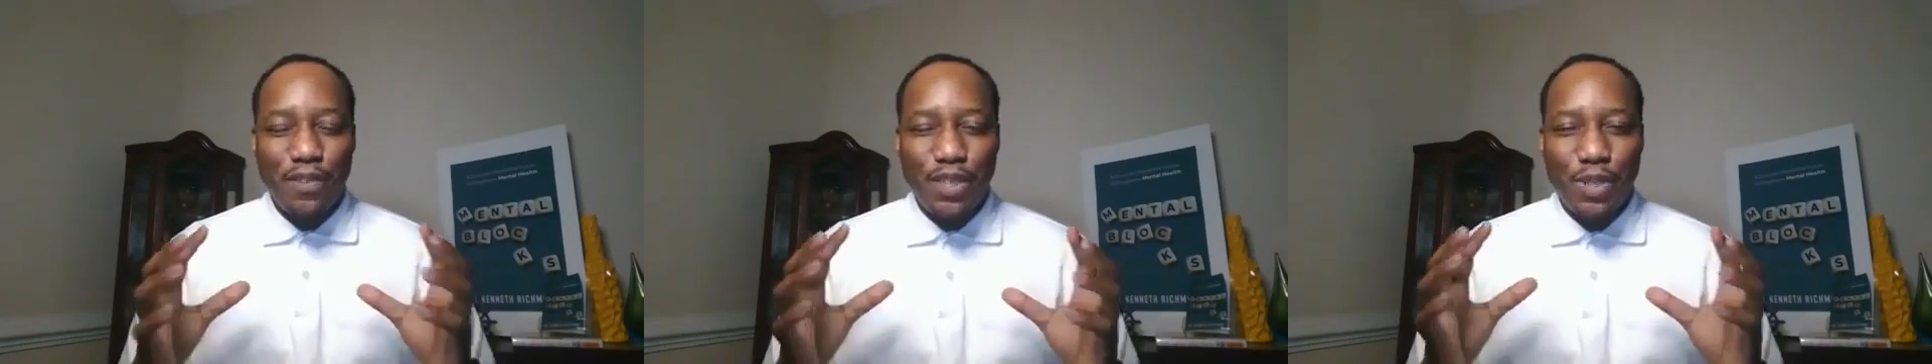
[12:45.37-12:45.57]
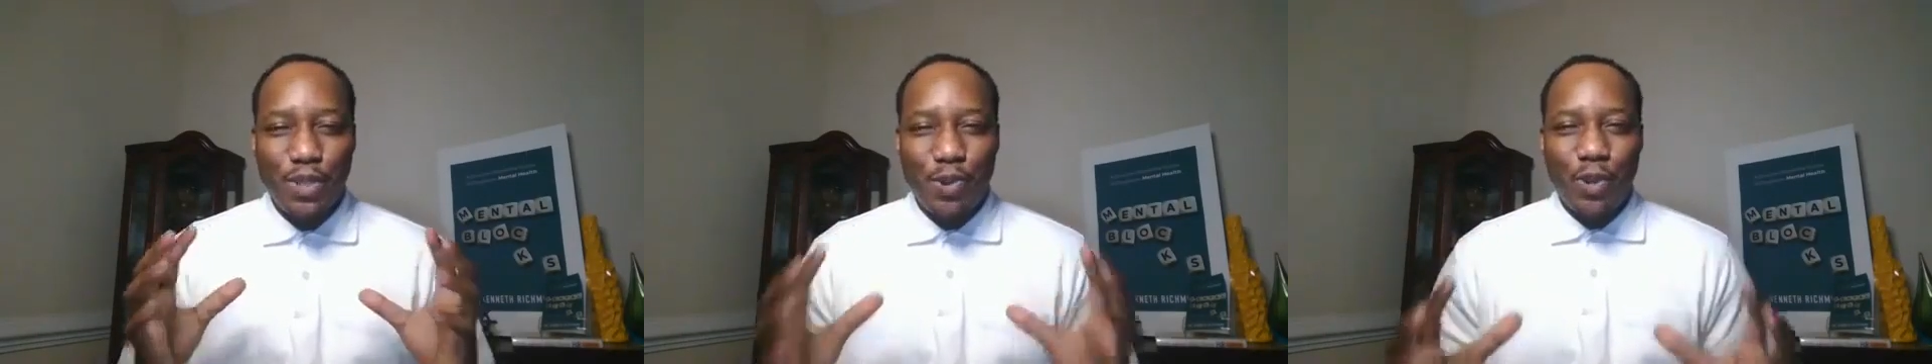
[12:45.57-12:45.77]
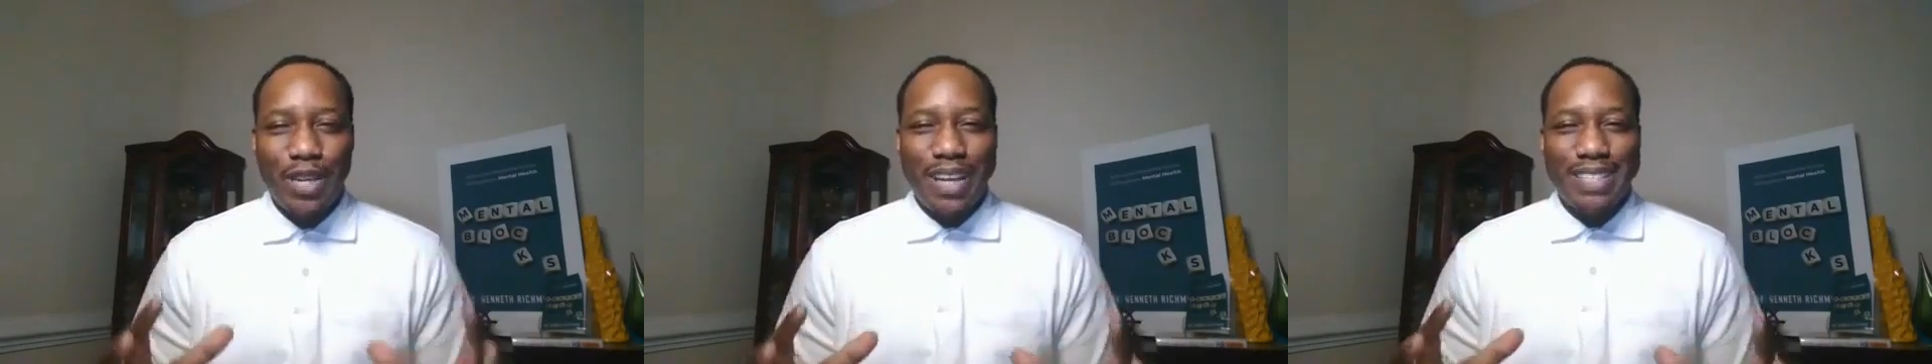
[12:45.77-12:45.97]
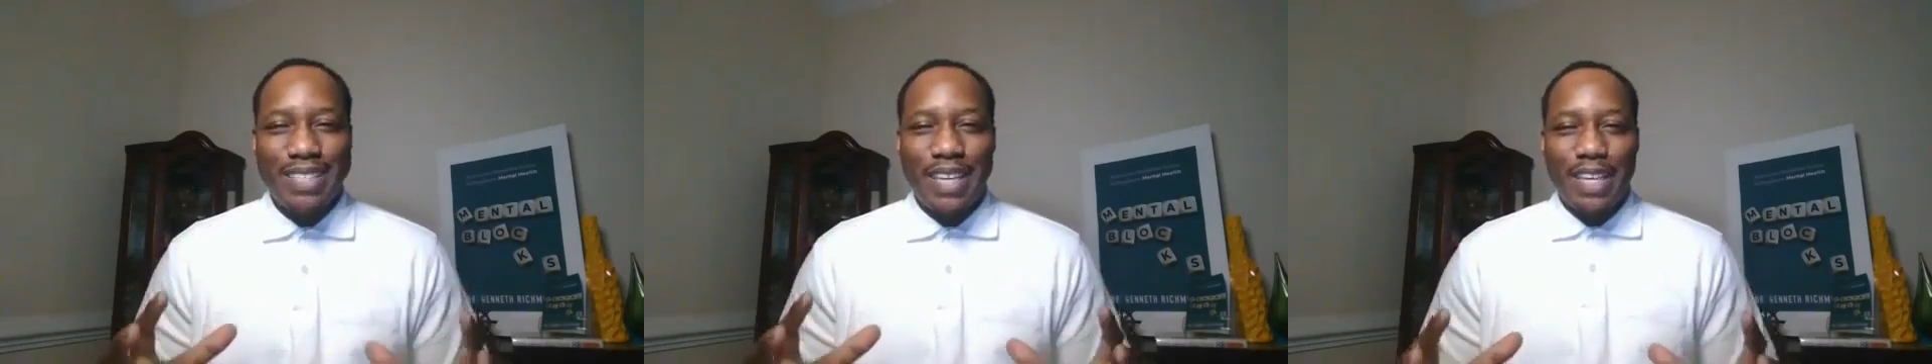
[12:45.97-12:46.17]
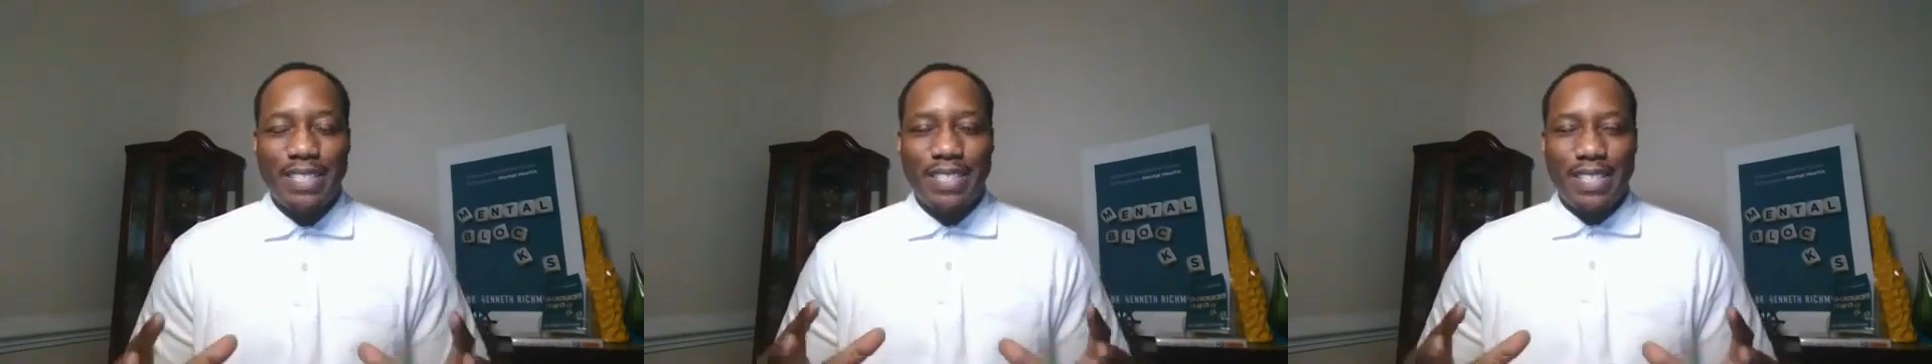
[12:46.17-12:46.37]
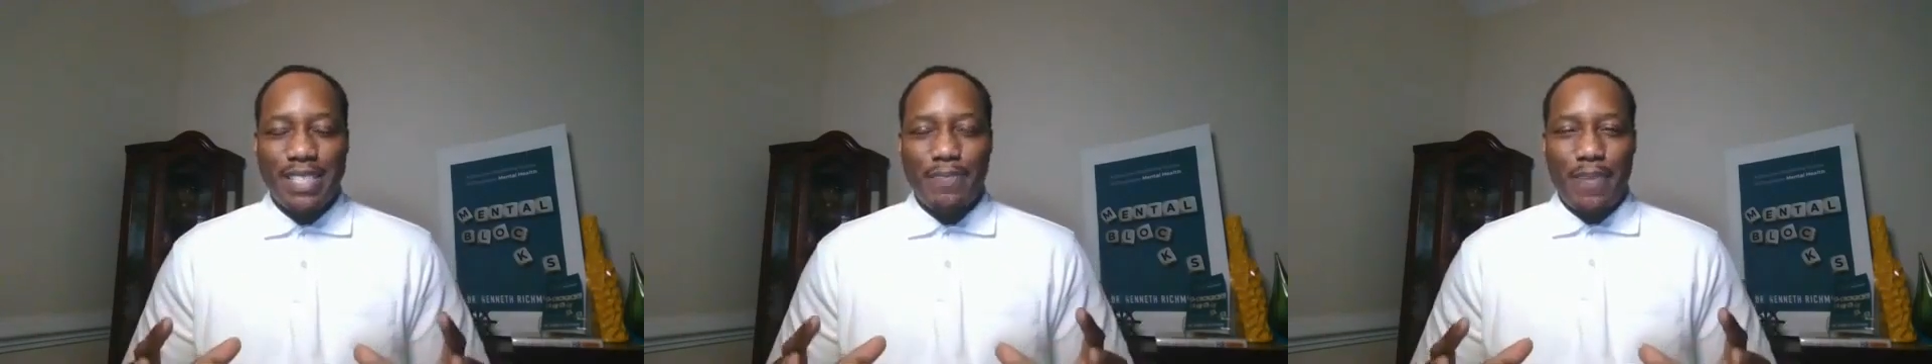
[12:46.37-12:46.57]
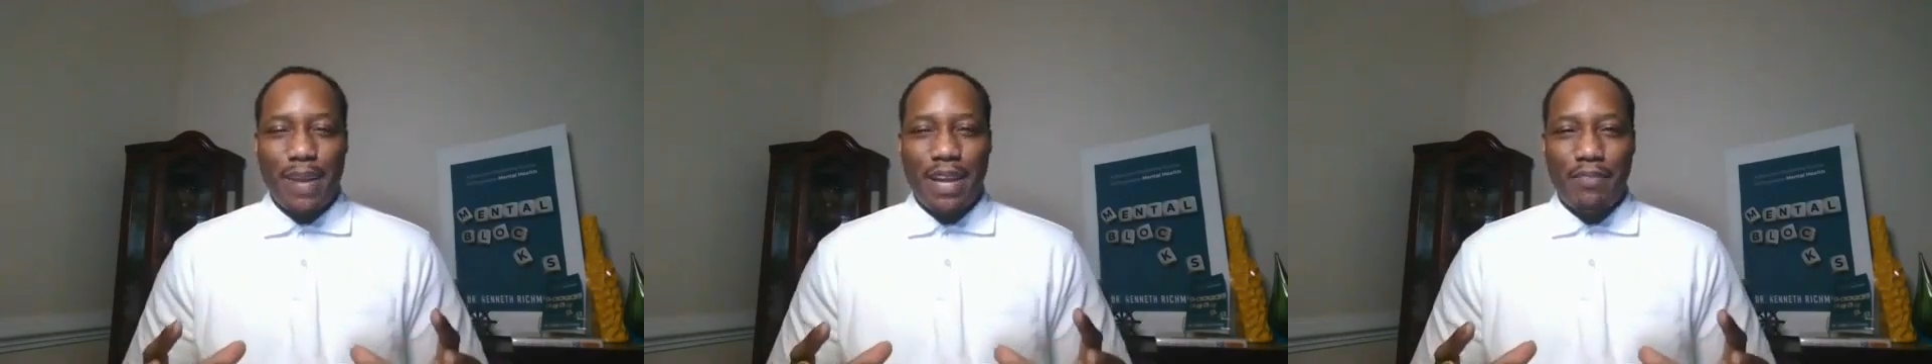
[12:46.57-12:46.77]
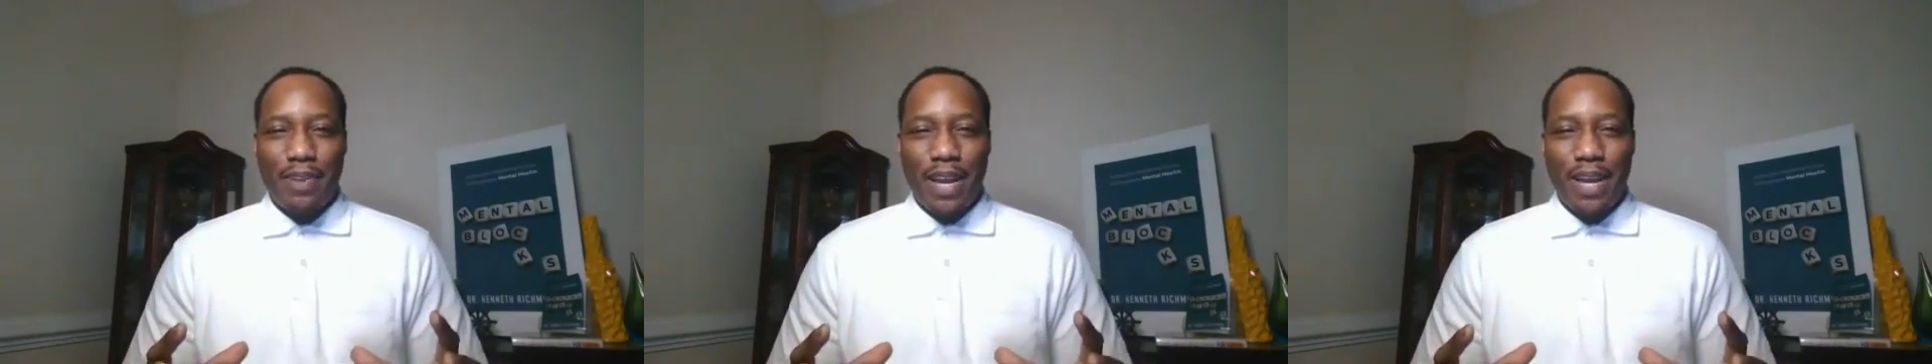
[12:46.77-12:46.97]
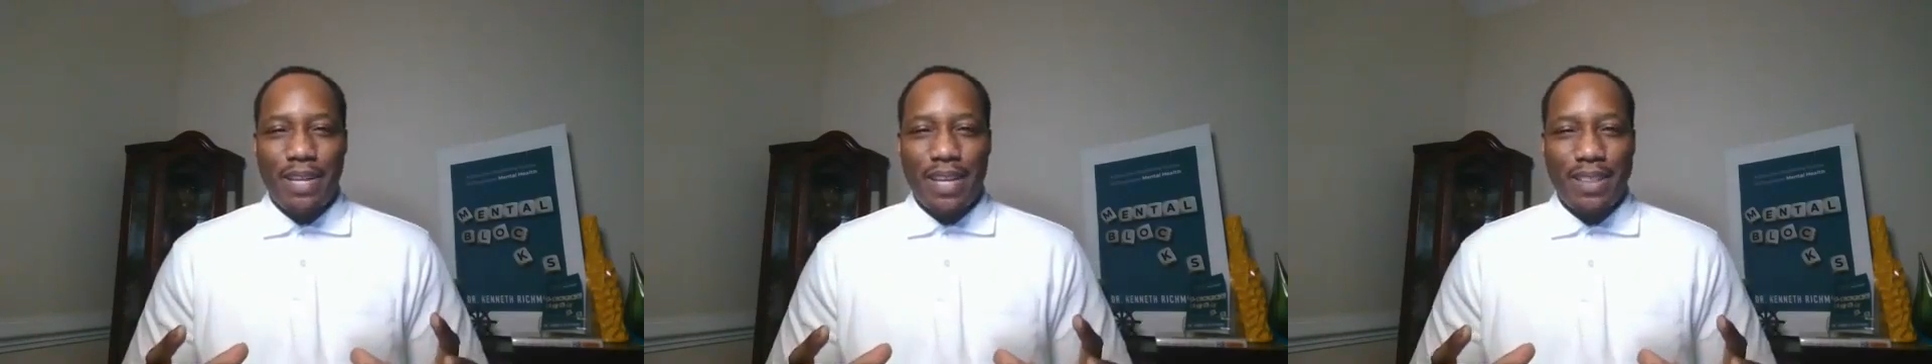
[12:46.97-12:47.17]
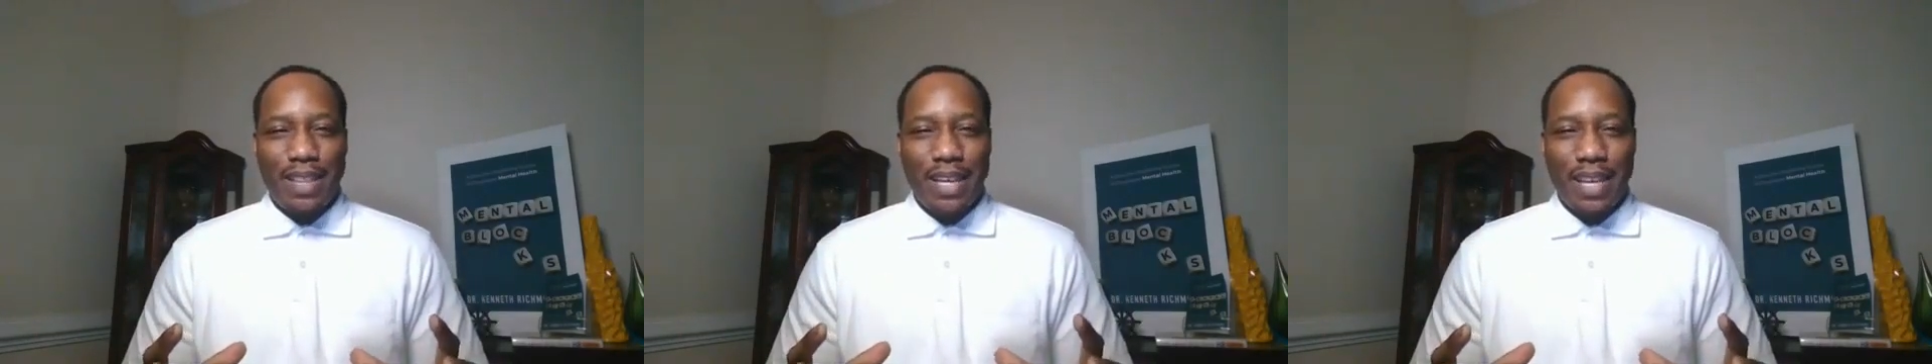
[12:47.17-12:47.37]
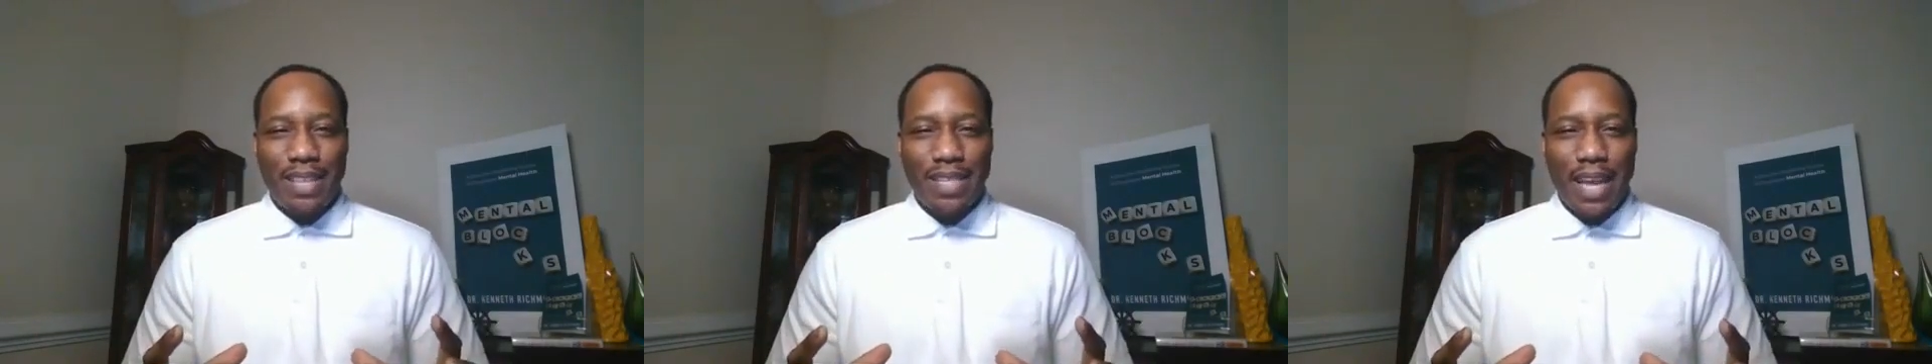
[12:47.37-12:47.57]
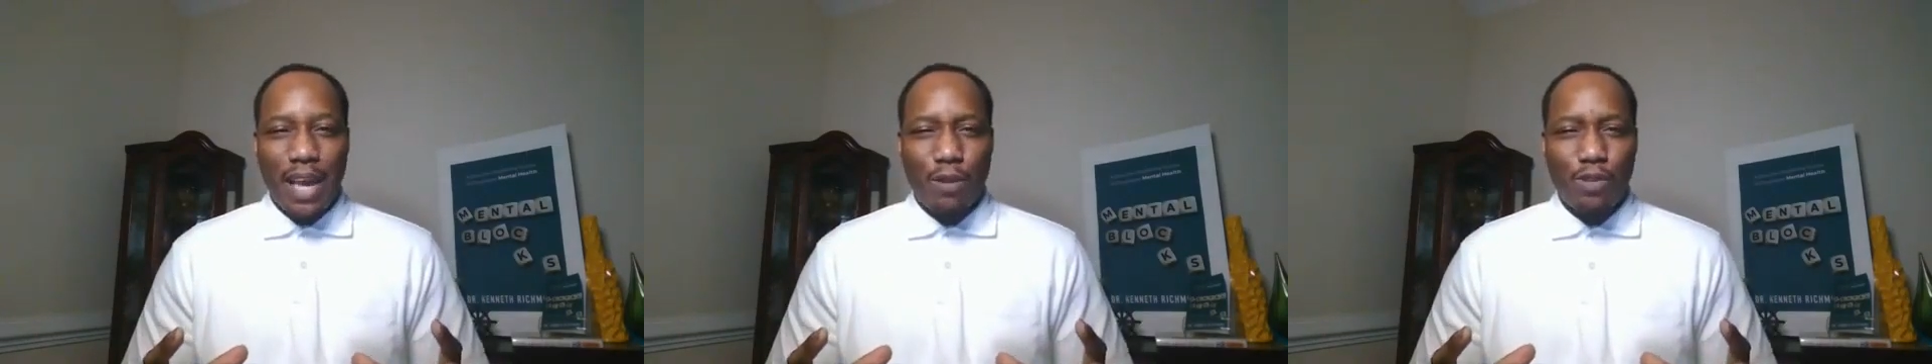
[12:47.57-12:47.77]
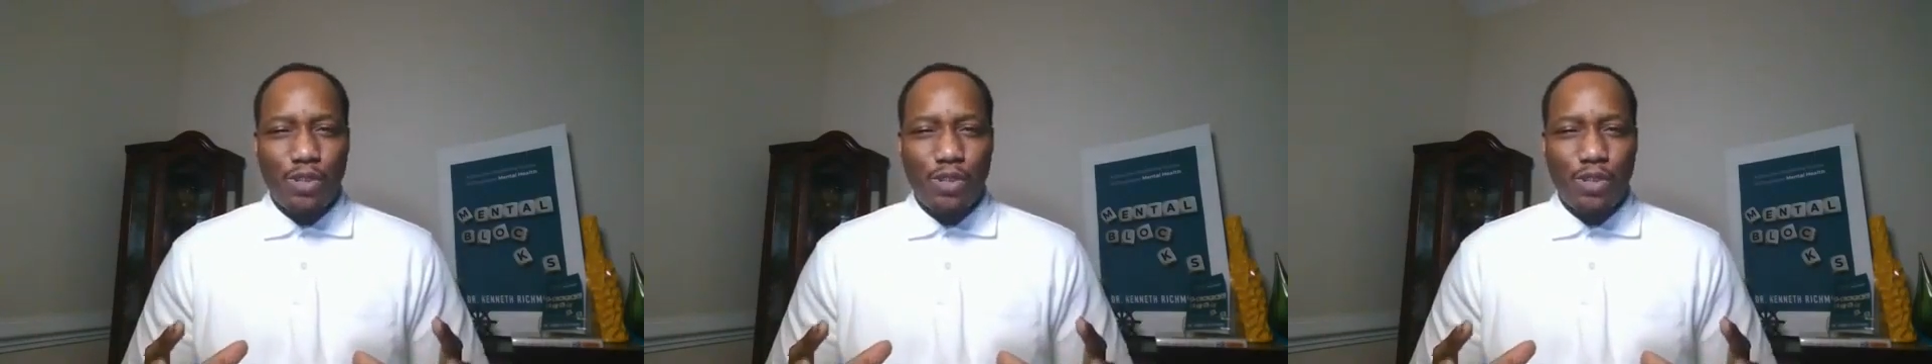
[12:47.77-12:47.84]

short attention span, right? I think it's now